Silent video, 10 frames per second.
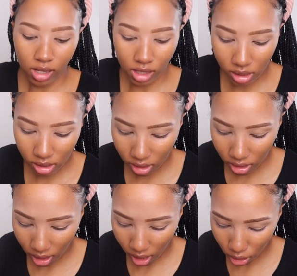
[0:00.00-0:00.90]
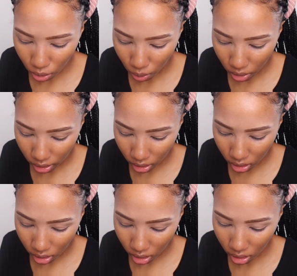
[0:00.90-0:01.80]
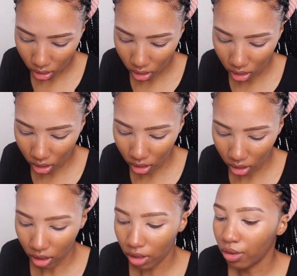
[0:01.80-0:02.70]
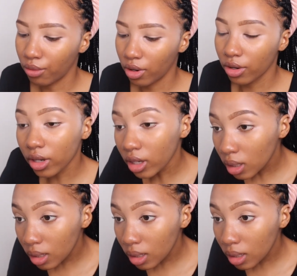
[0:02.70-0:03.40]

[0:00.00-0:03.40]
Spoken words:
Let's start with very